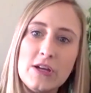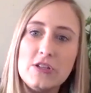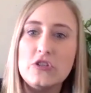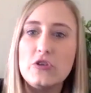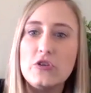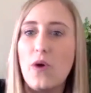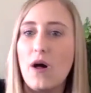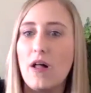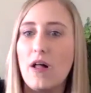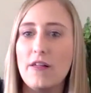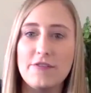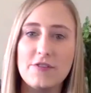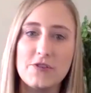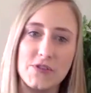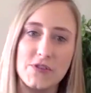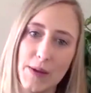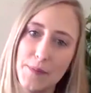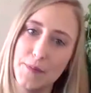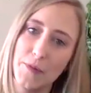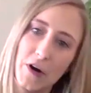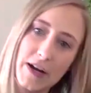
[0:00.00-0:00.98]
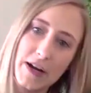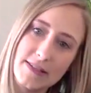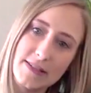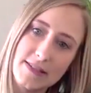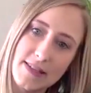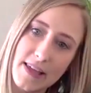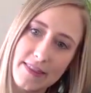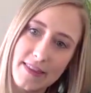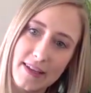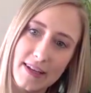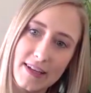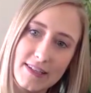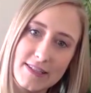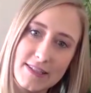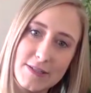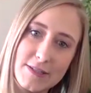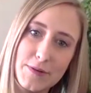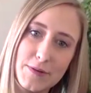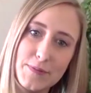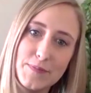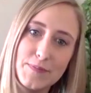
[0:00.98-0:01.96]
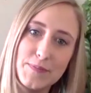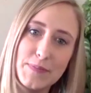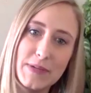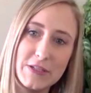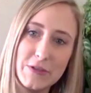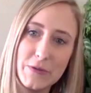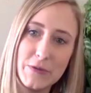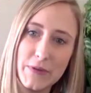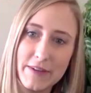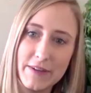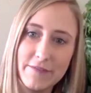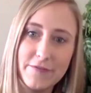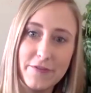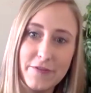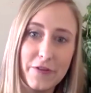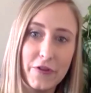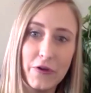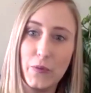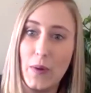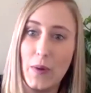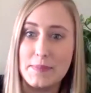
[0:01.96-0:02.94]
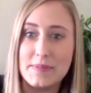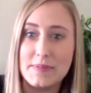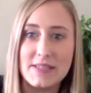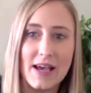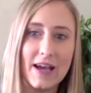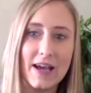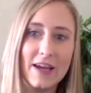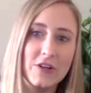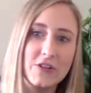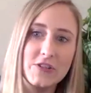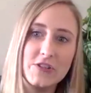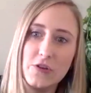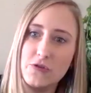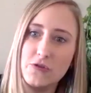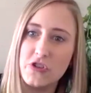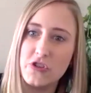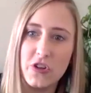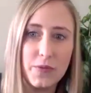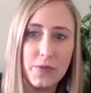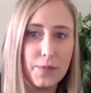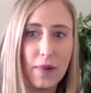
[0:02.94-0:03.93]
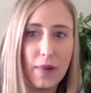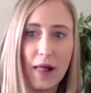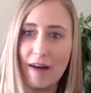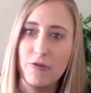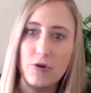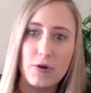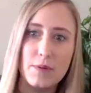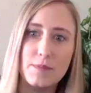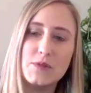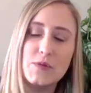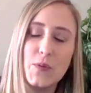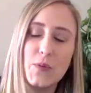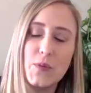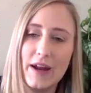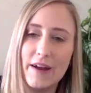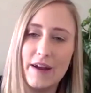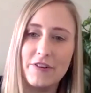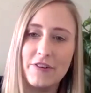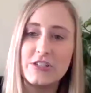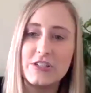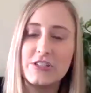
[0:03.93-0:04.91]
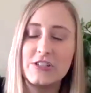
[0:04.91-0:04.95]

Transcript: do all of those upgrades that they need to be doing for their website or social platforms, whatever.